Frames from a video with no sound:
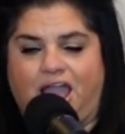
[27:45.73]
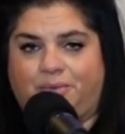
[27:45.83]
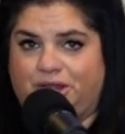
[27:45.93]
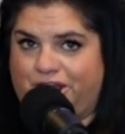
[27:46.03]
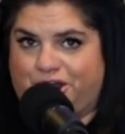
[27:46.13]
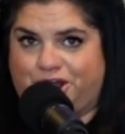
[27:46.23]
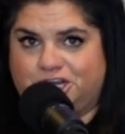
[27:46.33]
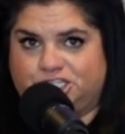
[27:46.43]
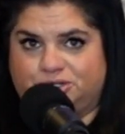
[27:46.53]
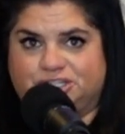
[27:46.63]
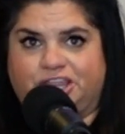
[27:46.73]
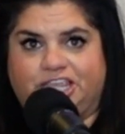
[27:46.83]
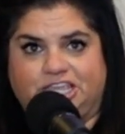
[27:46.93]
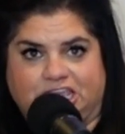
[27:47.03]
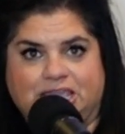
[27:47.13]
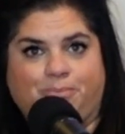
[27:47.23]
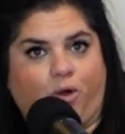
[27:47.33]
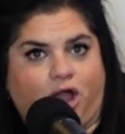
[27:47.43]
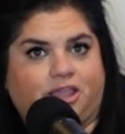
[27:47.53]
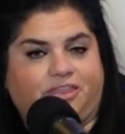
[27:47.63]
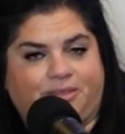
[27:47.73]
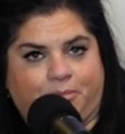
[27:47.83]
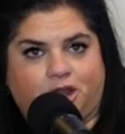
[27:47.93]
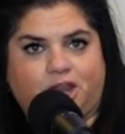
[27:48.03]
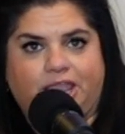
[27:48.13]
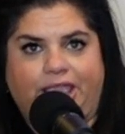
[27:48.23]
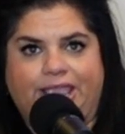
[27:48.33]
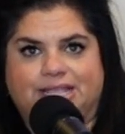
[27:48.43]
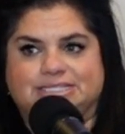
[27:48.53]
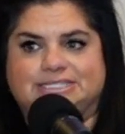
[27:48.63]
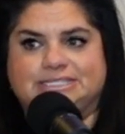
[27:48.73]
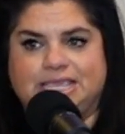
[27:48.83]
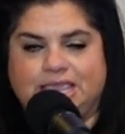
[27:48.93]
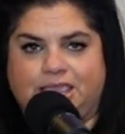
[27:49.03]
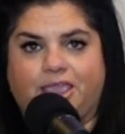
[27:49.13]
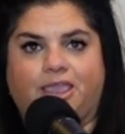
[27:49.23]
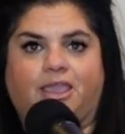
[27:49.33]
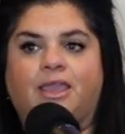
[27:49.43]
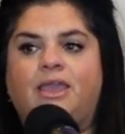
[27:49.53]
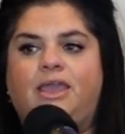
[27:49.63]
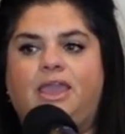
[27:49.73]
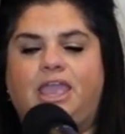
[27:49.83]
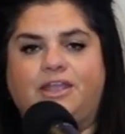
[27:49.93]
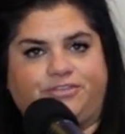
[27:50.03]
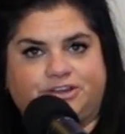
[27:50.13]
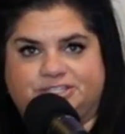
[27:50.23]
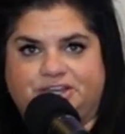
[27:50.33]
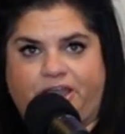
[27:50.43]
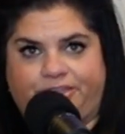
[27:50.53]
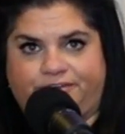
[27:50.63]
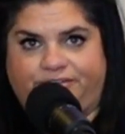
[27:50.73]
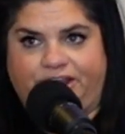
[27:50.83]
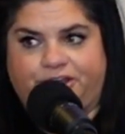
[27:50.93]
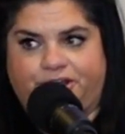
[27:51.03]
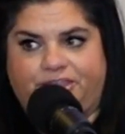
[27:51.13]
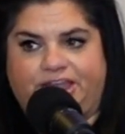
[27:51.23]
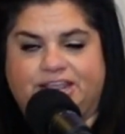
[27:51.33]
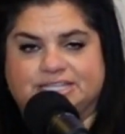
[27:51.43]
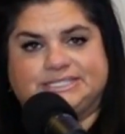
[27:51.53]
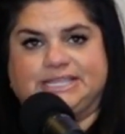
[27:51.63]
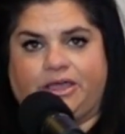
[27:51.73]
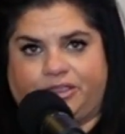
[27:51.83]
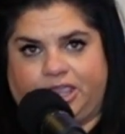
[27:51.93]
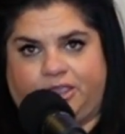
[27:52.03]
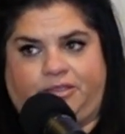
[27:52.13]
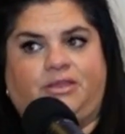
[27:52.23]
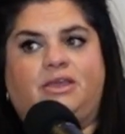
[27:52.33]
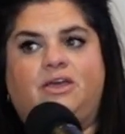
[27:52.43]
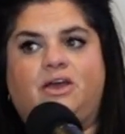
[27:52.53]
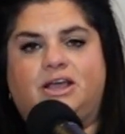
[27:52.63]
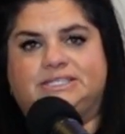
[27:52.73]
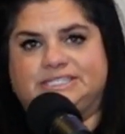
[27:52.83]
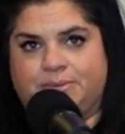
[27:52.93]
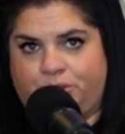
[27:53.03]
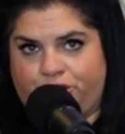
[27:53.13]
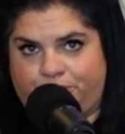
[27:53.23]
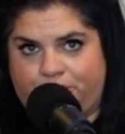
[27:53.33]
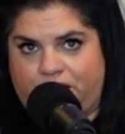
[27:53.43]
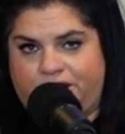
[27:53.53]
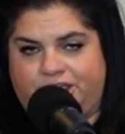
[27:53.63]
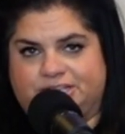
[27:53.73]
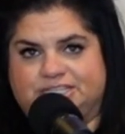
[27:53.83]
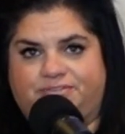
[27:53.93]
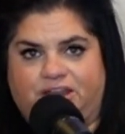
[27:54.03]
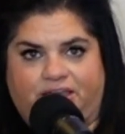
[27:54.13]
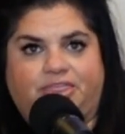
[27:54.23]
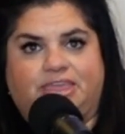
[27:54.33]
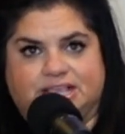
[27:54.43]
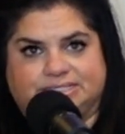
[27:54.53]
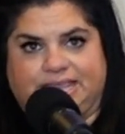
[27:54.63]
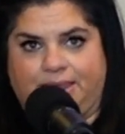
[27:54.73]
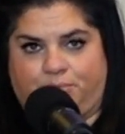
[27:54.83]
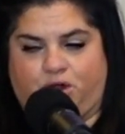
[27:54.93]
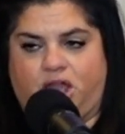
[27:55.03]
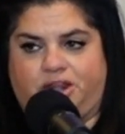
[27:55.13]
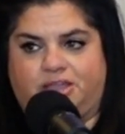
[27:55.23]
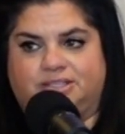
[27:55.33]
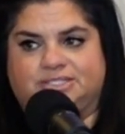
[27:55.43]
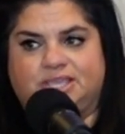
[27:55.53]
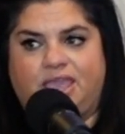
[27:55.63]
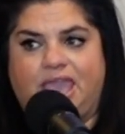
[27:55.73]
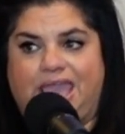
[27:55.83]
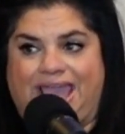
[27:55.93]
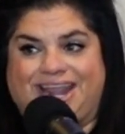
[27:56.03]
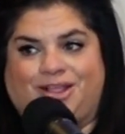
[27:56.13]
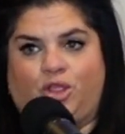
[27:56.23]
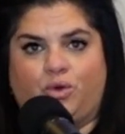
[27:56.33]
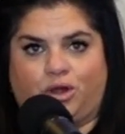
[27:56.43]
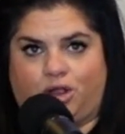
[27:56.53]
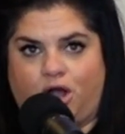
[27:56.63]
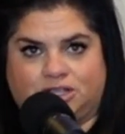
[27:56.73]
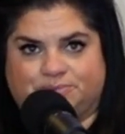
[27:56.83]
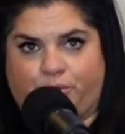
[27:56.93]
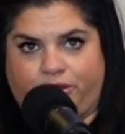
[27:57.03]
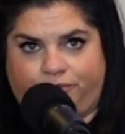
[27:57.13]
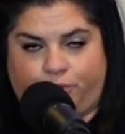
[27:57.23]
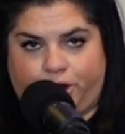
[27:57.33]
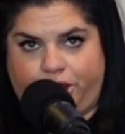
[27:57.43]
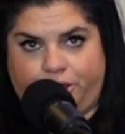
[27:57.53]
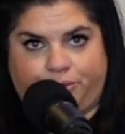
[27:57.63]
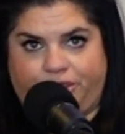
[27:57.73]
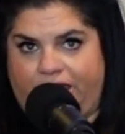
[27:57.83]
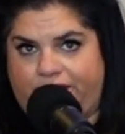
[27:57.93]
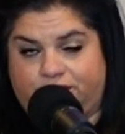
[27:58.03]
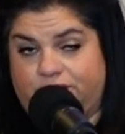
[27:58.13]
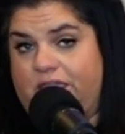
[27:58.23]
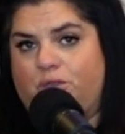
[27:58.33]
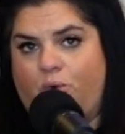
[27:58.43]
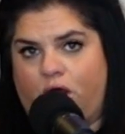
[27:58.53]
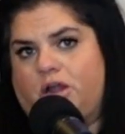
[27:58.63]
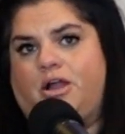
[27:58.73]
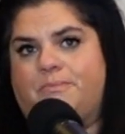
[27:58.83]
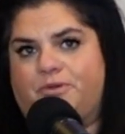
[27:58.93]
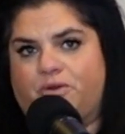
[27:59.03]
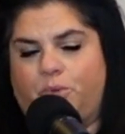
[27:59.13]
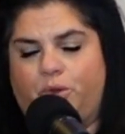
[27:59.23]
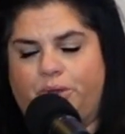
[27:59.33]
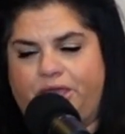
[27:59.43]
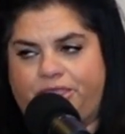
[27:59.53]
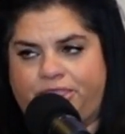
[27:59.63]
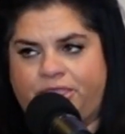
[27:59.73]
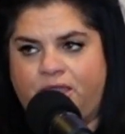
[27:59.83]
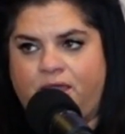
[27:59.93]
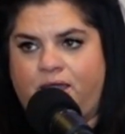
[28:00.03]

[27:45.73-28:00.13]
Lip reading: I would encourage you to like keep walking the market and seeing if there's another vendor that is selling a similar product, if not the same product, at a lower cost point for you that you are comfortable with.